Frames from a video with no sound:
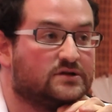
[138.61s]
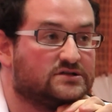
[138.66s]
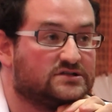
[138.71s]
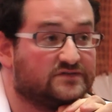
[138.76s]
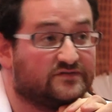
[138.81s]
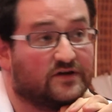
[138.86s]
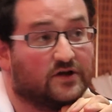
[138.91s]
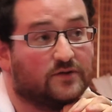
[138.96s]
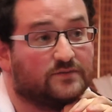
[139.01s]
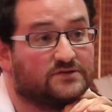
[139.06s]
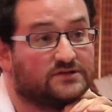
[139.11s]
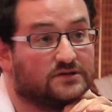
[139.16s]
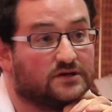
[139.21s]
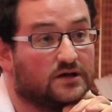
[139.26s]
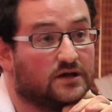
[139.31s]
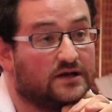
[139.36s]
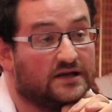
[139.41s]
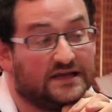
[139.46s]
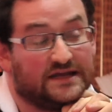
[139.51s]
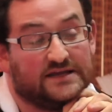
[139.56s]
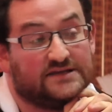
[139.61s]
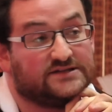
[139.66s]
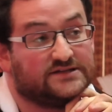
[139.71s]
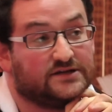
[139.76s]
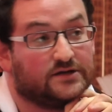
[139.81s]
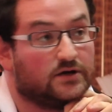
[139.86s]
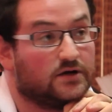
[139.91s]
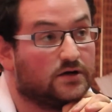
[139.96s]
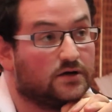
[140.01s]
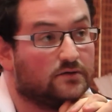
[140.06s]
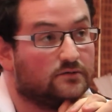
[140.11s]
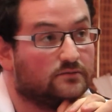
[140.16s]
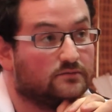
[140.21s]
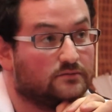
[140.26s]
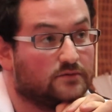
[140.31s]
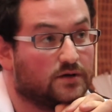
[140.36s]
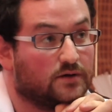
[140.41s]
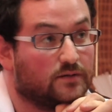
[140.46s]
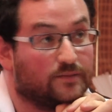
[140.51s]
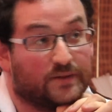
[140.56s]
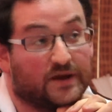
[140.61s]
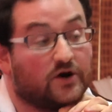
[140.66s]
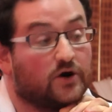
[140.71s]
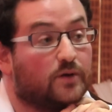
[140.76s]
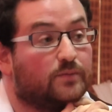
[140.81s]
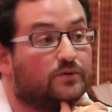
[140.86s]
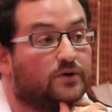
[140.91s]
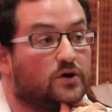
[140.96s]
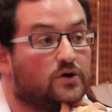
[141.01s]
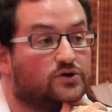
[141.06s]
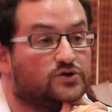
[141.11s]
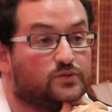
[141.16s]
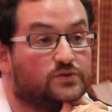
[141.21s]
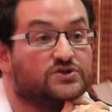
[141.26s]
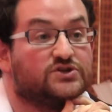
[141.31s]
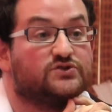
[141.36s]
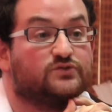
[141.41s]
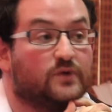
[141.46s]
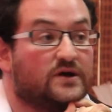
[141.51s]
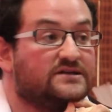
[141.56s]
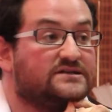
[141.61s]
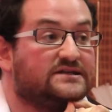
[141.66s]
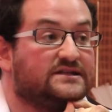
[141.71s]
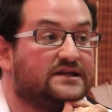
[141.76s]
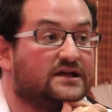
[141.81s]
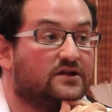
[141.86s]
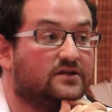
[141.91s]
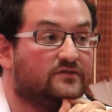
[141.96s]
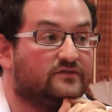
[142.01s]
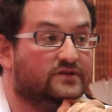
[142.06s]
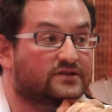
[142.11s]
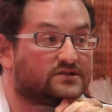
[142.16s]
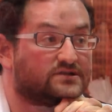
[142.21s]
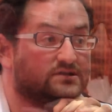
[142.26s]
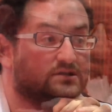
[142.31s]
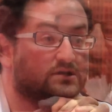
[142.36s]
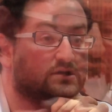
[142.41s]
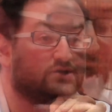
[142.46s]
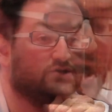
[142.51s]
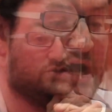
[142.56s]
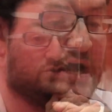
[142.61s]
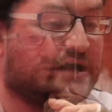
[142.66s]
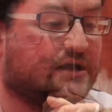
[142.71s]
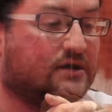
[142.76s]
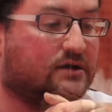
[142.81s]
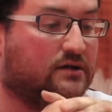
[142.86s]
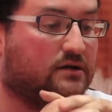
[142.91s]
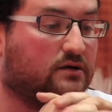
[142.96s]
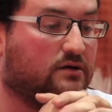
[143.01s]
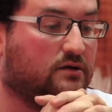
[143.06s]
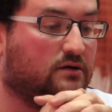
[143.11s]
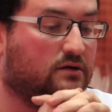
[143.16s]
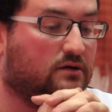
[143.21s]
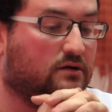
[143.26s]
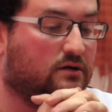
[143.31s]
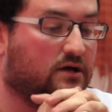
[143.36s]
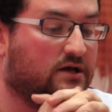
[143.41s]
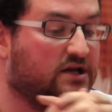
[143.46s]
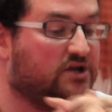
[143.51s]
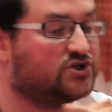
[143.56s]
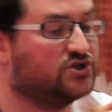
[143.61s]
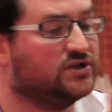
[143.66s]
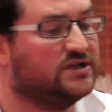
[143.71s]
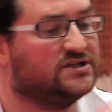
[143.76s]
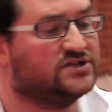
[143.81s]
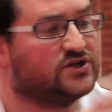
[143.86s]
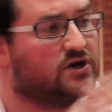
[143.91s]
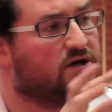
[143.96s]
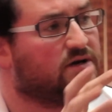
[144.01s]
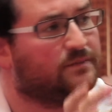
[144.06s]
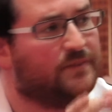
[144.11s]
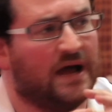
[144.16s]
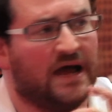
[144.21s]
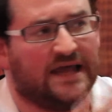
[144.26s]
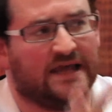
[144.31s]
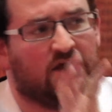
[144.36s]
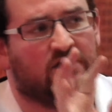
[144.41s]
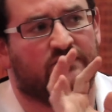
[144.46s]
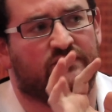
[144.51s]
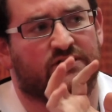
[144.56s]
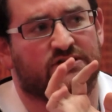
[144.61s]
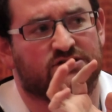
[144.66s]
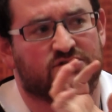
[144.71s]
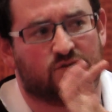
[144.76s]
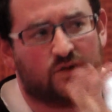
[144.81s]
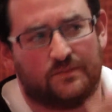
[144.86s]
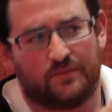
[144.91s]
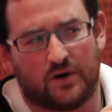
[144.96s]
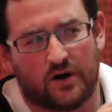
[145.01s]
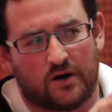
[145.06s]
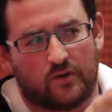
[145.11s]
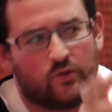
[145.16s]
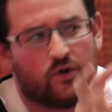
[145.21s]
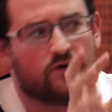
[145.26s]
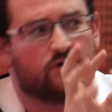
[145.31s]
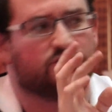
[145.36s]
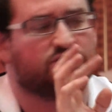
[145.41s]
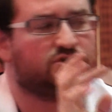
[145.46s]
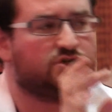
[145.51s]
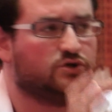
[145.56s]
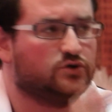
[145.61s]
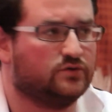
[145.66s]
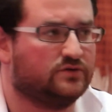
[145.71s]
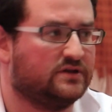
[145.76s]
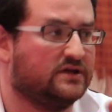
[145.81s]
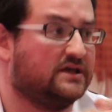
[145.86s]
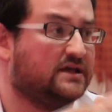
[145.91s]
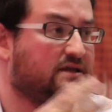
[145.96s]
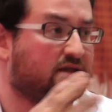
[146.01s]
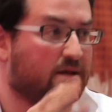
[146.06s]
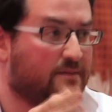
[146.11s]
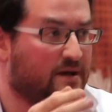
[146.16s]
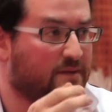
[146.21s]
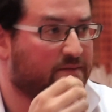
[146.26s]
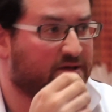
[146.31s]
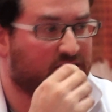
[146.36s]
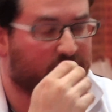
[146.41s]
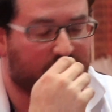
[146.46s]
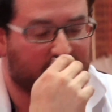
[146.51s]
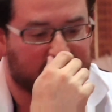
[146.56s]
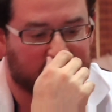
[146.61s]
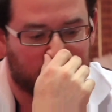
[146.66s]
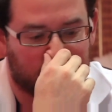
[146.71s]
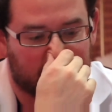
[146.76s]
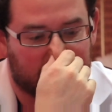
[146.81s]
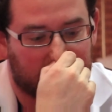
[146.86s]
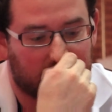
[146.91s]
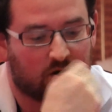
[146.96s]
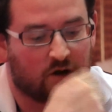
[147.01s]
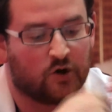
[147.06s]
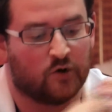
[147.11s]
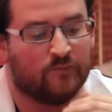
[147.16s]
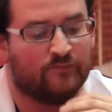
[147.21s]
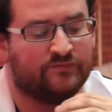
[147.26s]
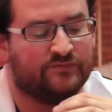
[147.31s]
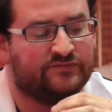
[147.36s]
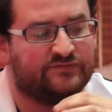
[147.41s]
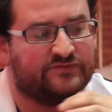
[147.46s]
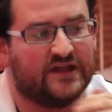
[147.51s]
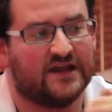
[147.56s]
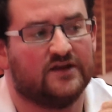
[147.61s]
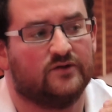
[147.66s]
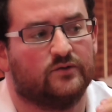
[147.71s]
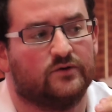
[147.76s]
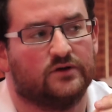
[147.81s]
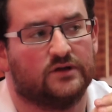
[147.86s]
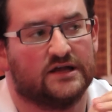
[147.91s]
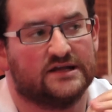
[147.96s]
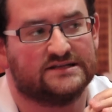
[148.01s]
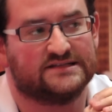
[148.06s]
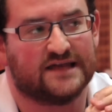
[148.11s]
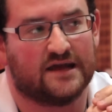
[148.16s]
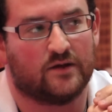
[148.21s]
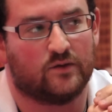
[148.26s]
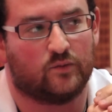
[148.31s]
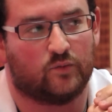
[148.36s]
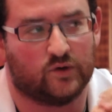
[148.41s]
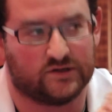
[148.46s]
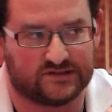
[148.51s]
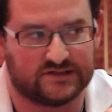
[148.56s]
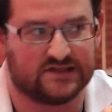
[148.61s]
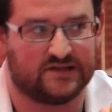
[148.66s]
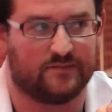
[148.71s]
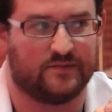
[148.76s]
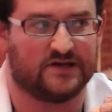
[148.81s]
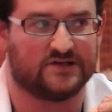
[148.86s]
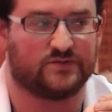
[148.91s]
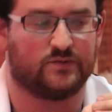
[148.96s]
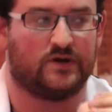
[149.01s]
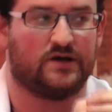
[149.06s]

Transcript: developed an easier, a better approach, which is renting the elephants. John initially started buying elephants. So he bought 1 or 2 thinking that might be the best way to go. Then he realized that wasn't the best